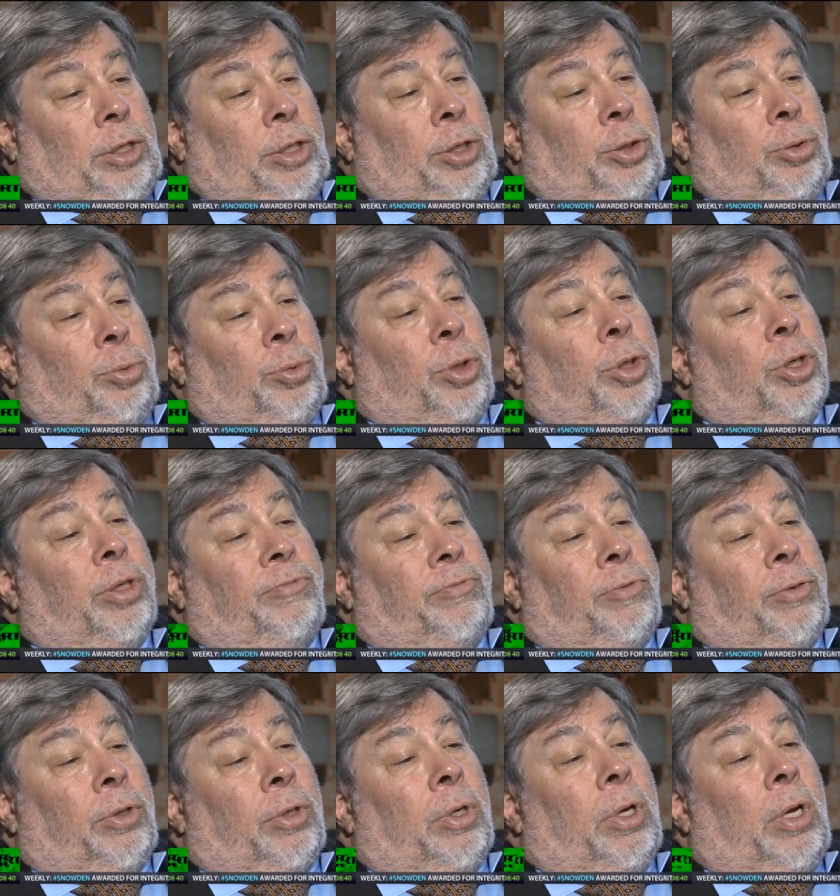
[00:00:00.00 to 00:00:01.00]
to do good
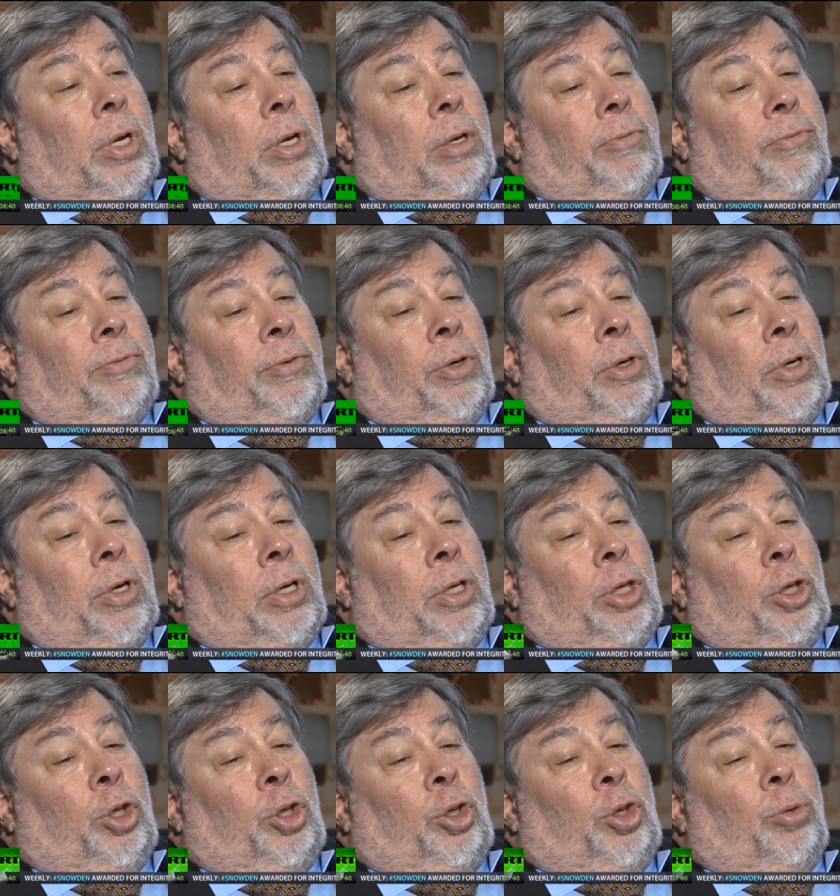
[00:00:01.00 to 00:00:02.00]
for
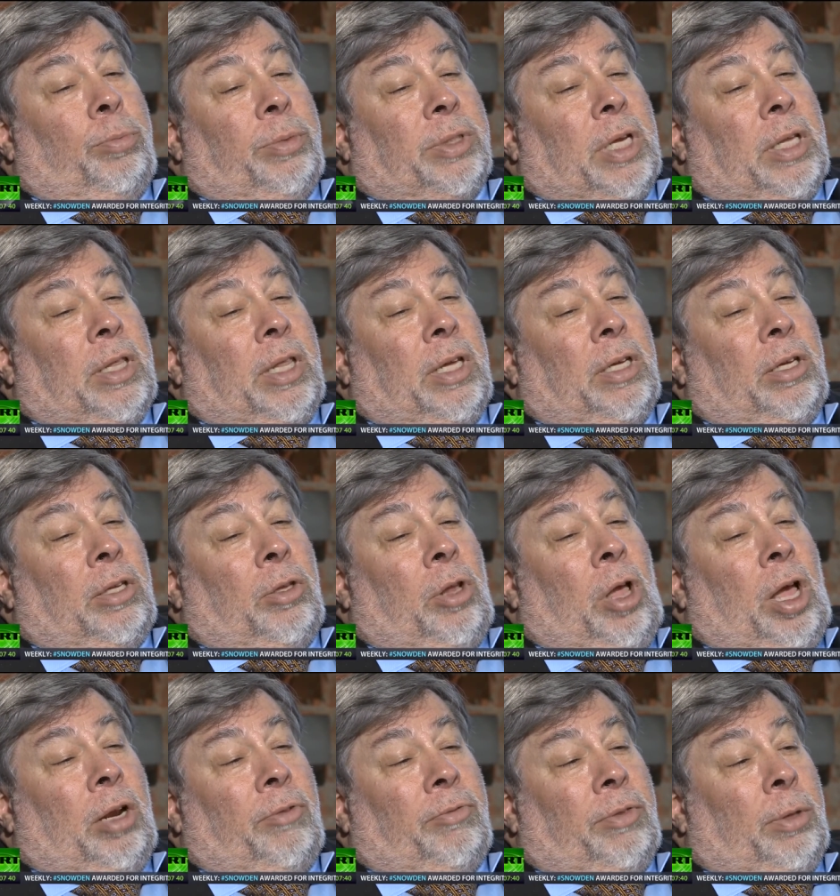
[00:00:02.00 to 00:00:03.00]
humans. I think a
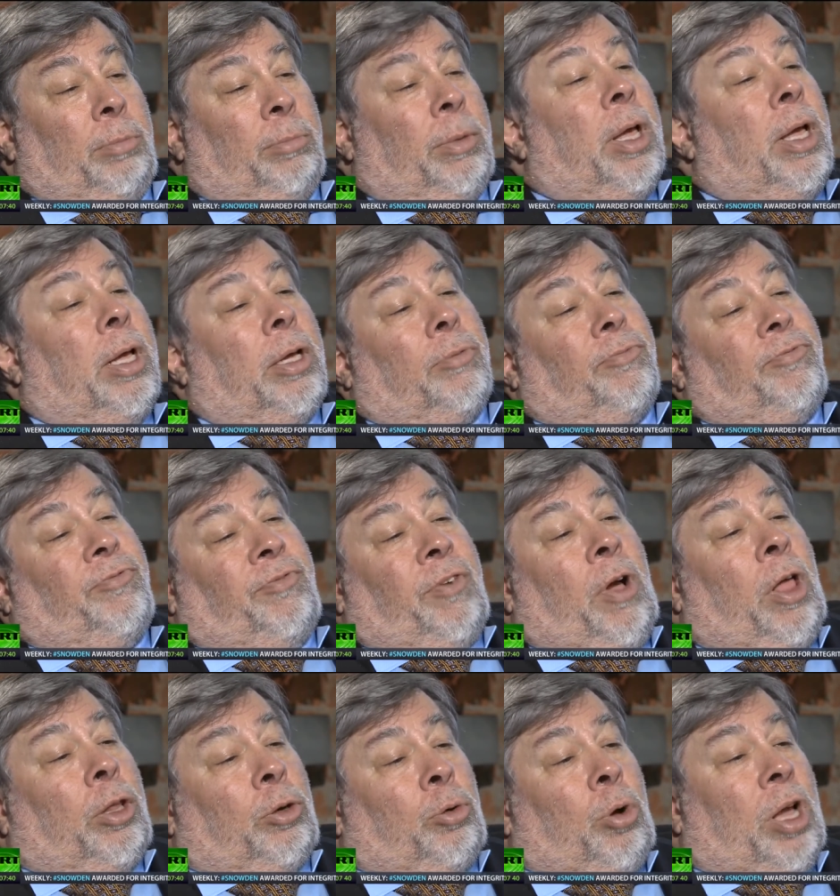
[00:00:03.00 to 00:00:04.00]
lot of them
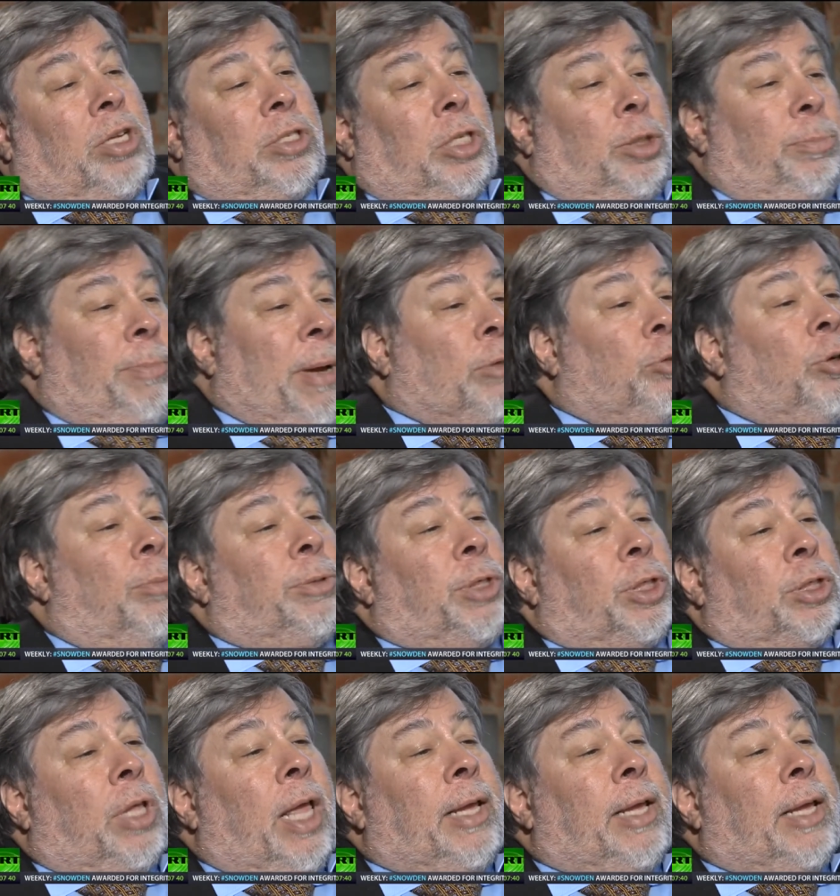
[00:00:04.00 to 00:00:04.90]
fall across the spectrum just